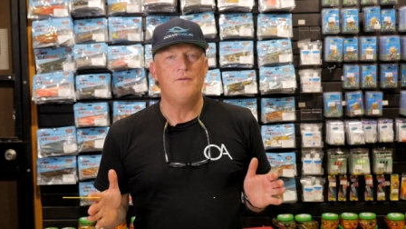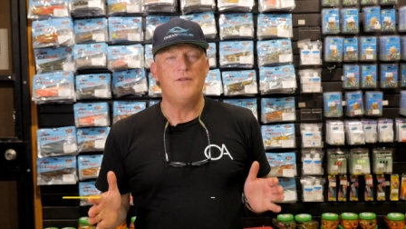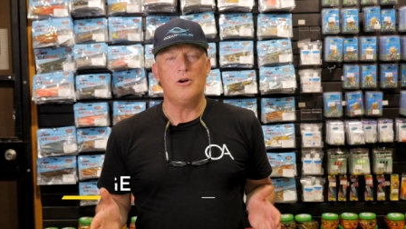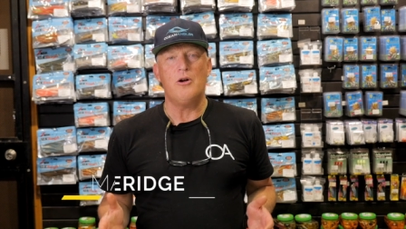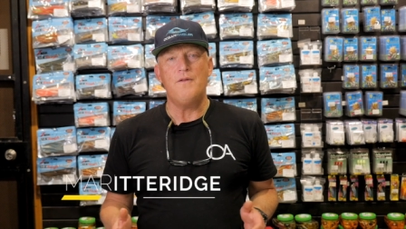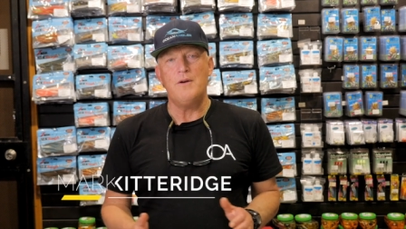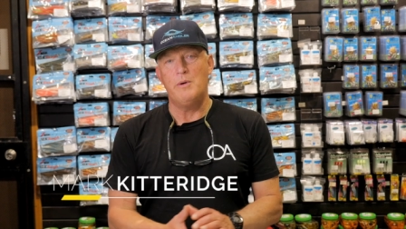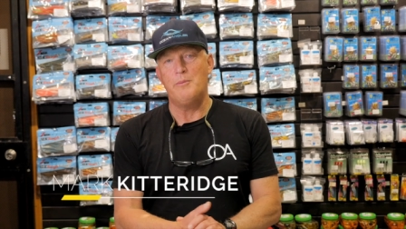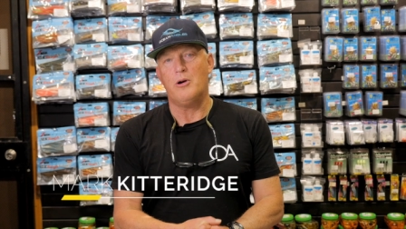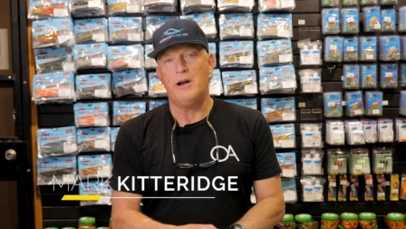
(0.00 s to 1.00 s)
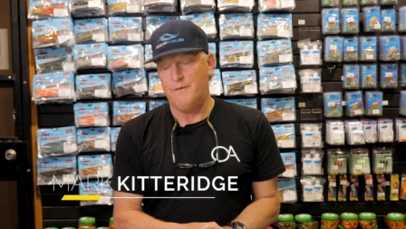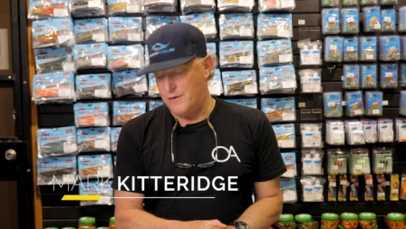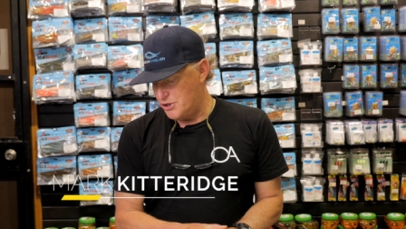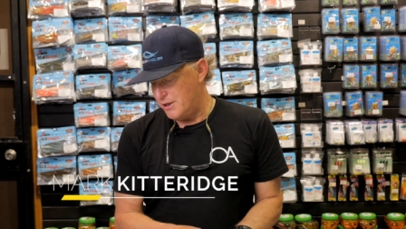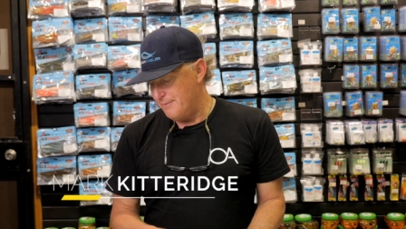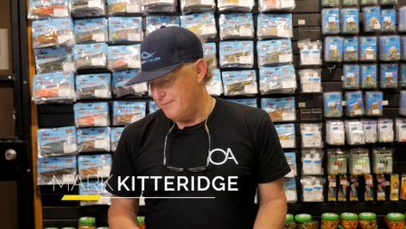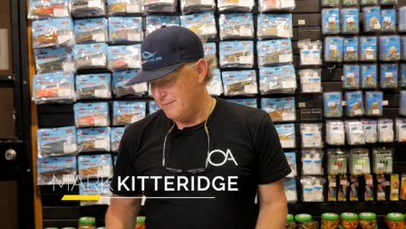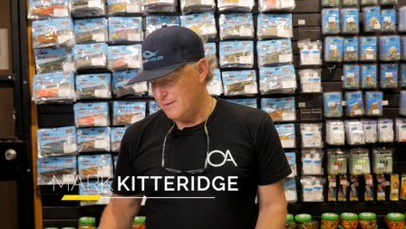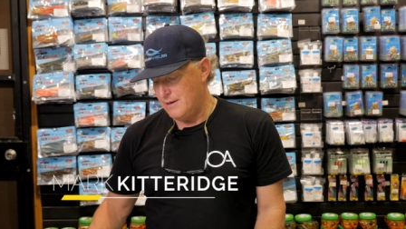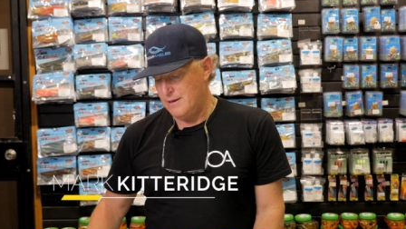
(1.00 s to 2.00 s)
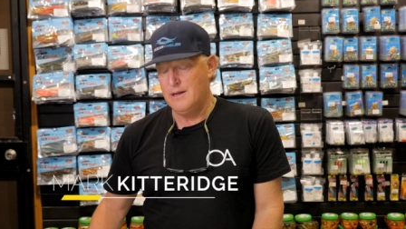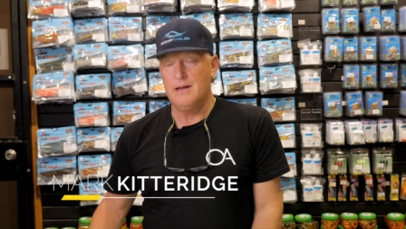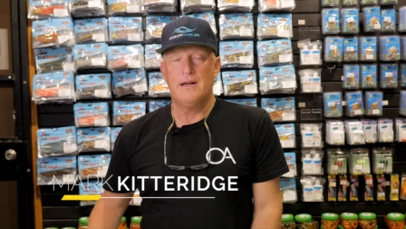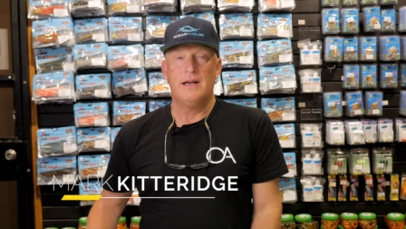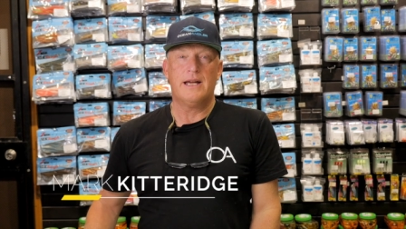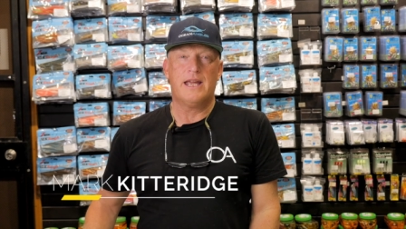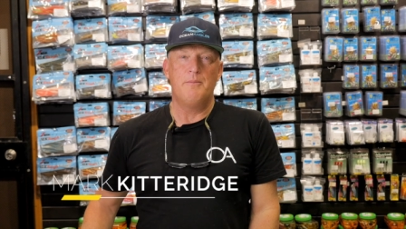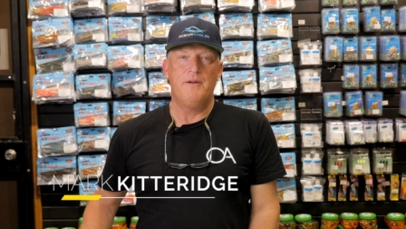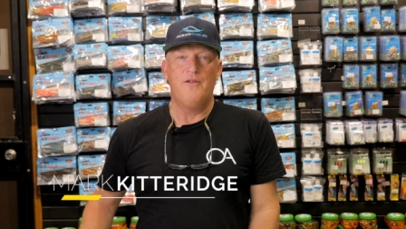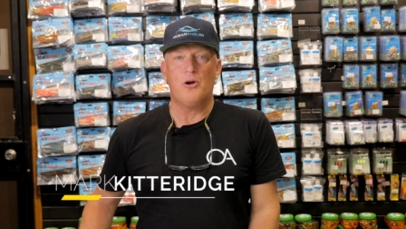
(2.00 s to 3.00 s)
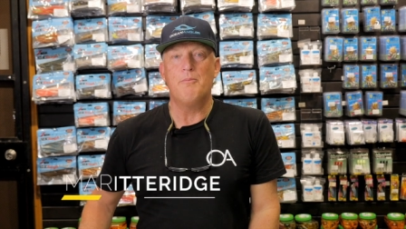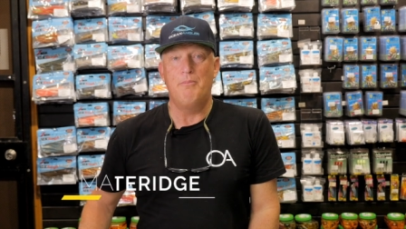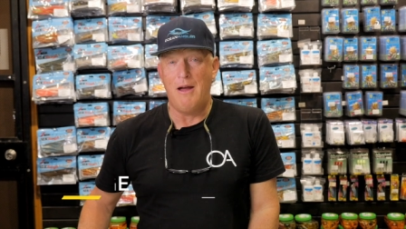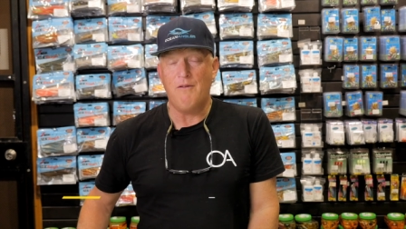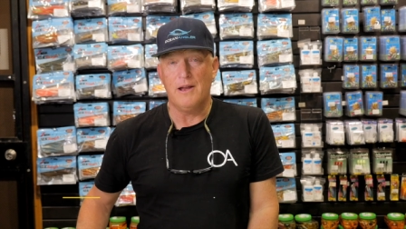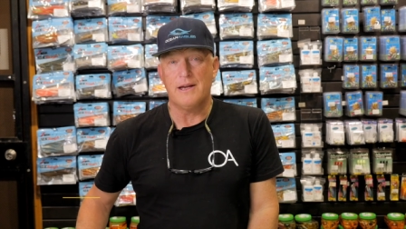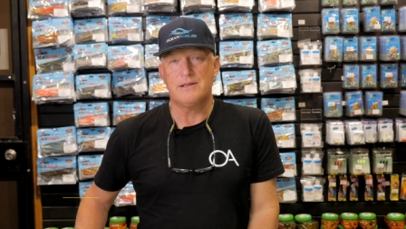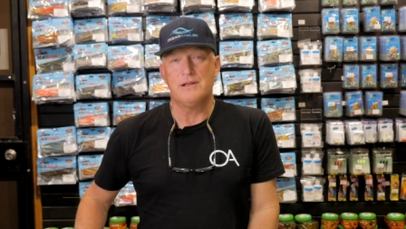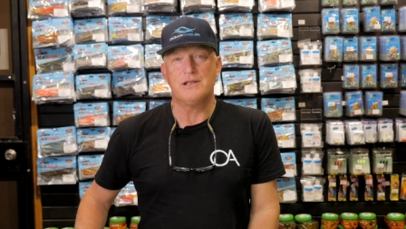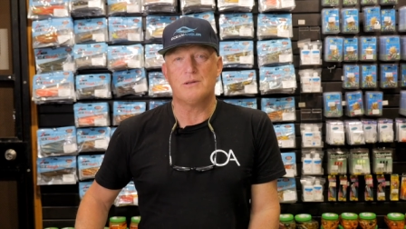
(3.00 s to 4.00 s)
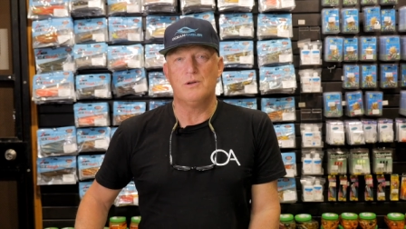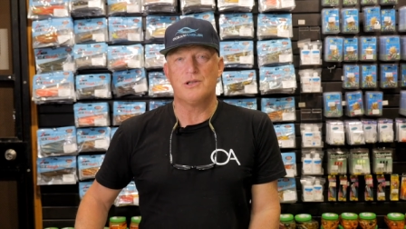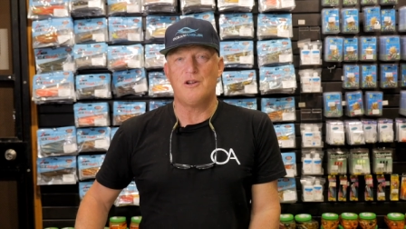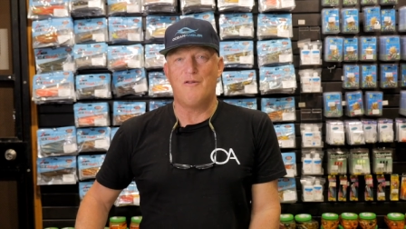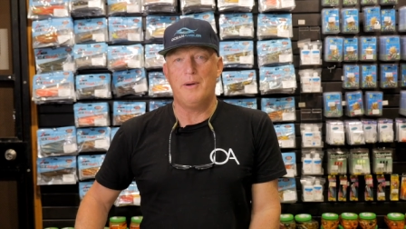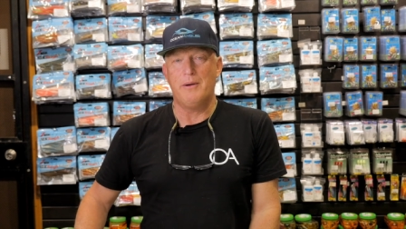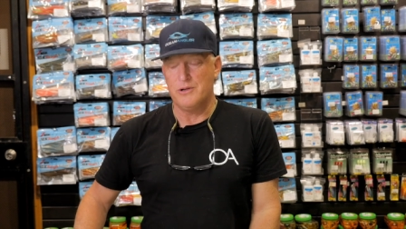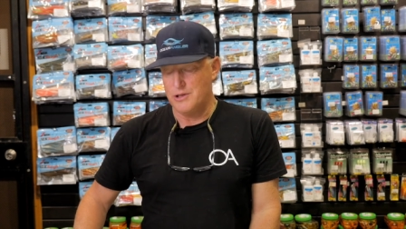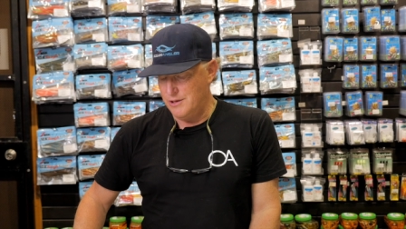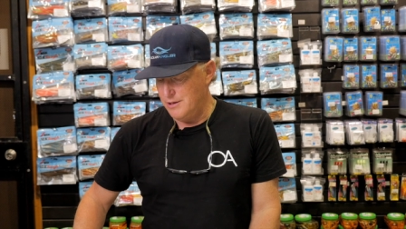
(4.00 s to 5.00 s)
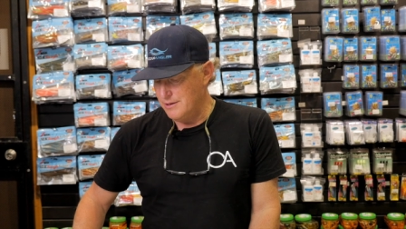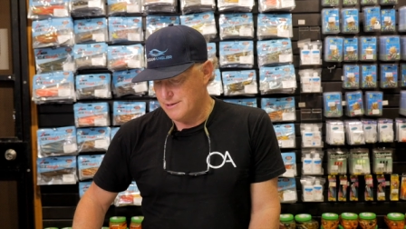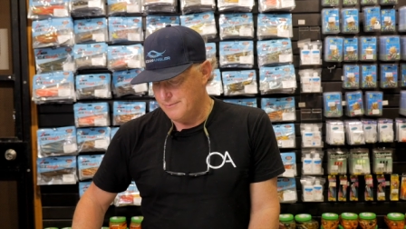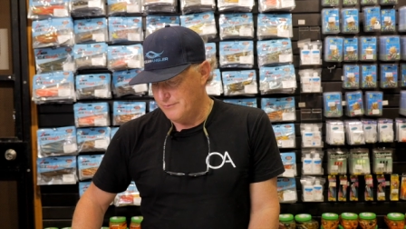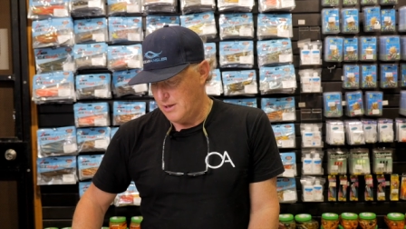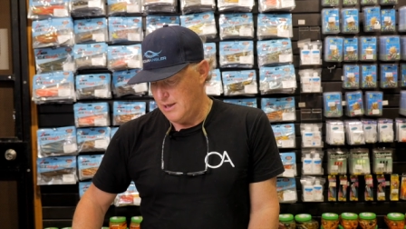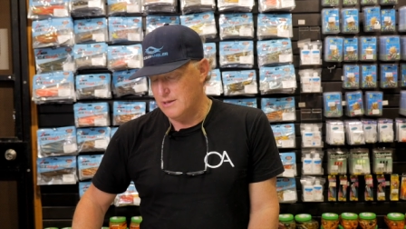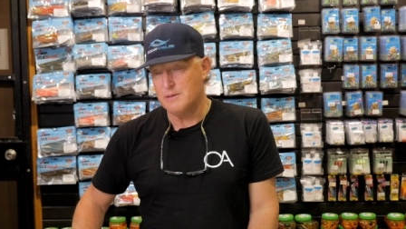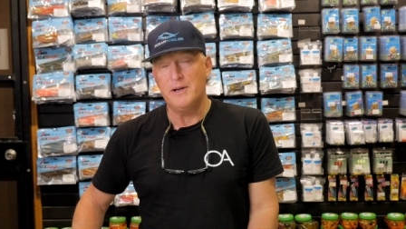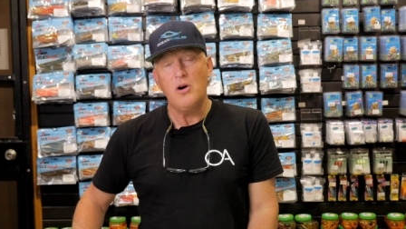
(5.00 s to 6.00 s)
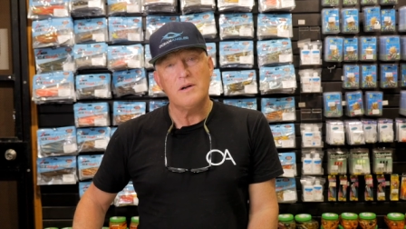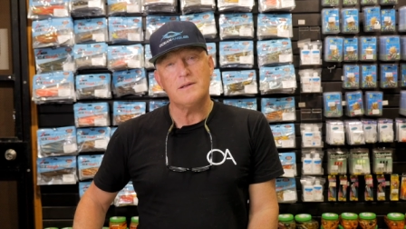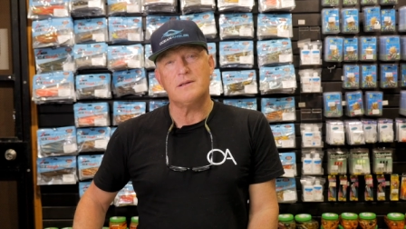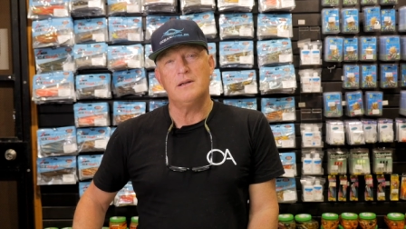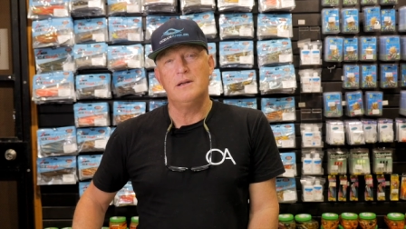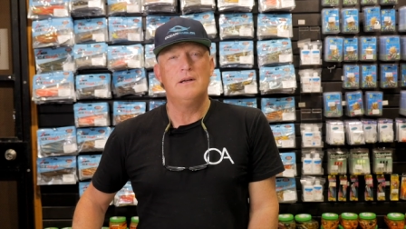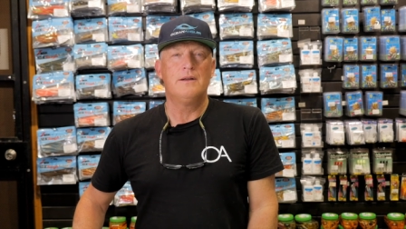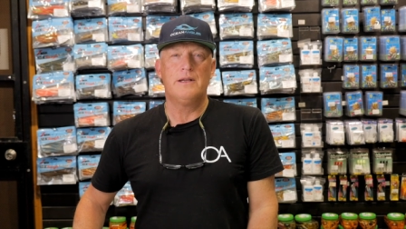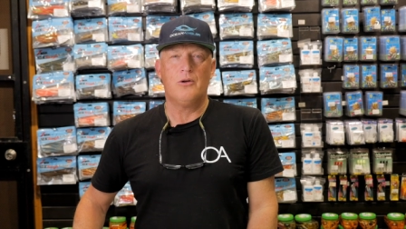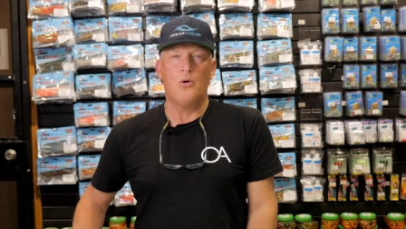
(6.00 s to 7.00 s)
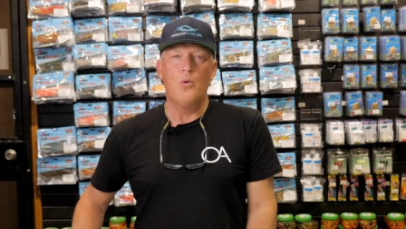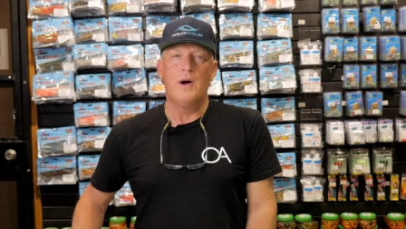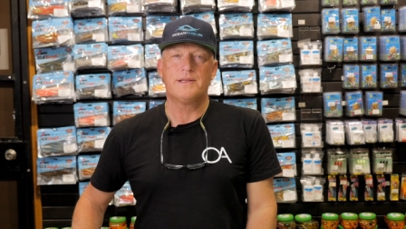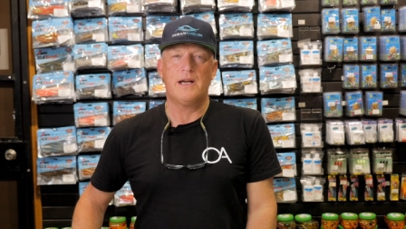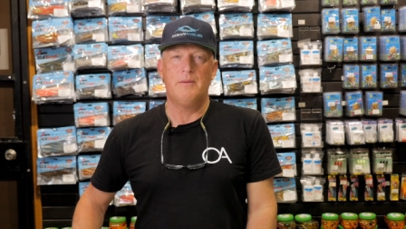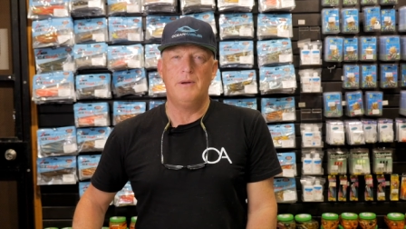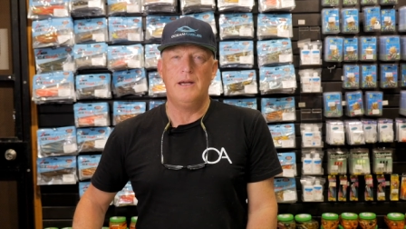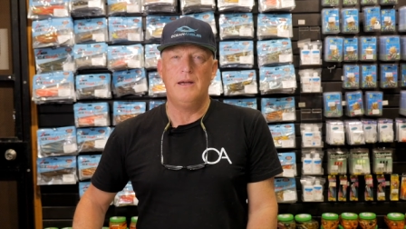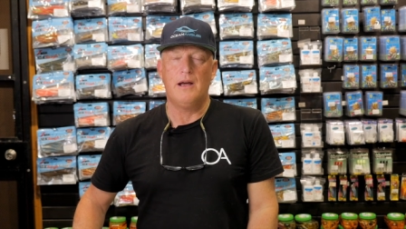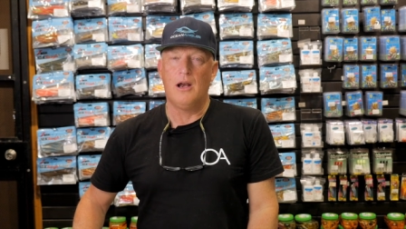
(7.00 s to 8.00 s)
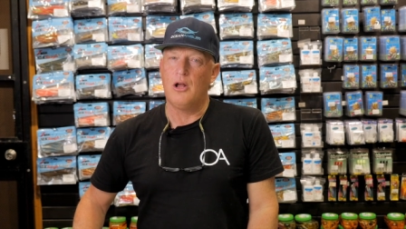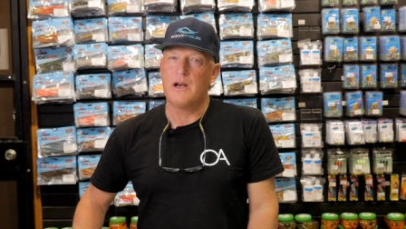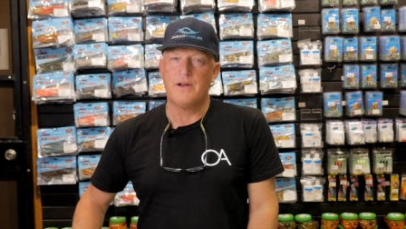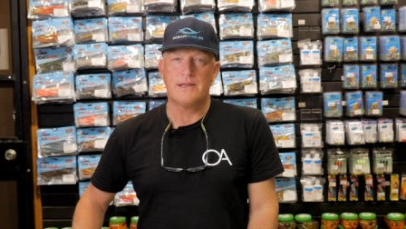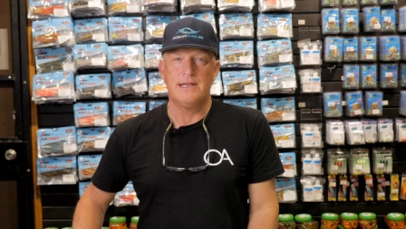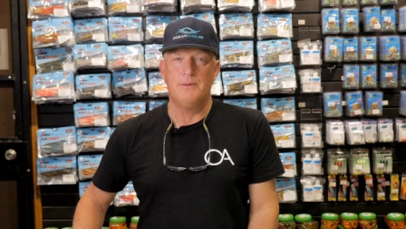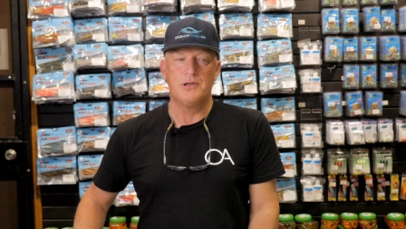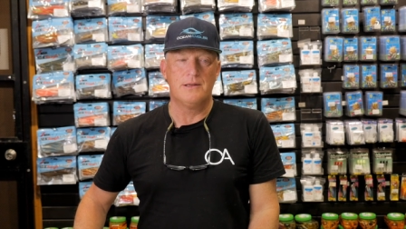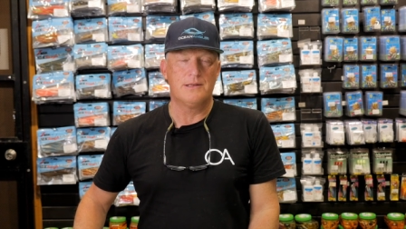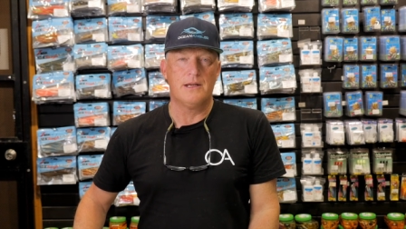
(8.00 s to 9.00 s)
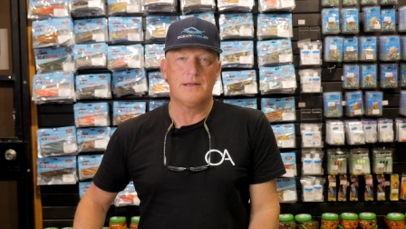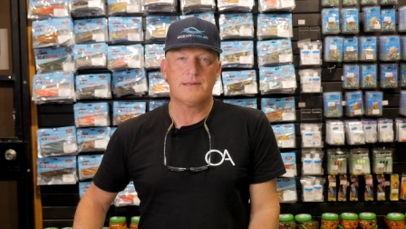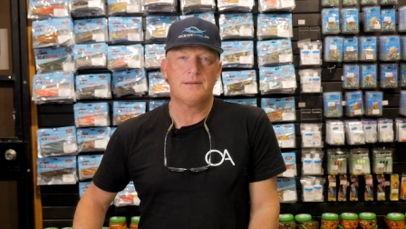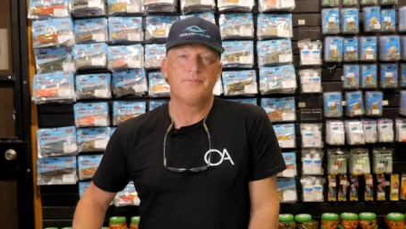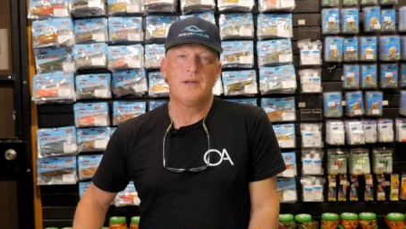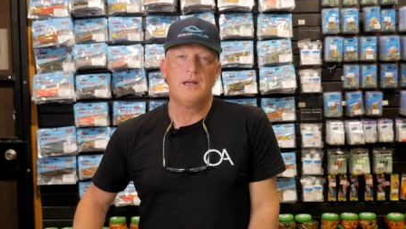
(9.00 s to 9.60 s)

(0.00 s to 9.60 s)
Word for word: Very often when we're out fishing, it can be very baffling as to just which soft bait we should use. And to be honest, there are always going to be a lot of exceptions to this.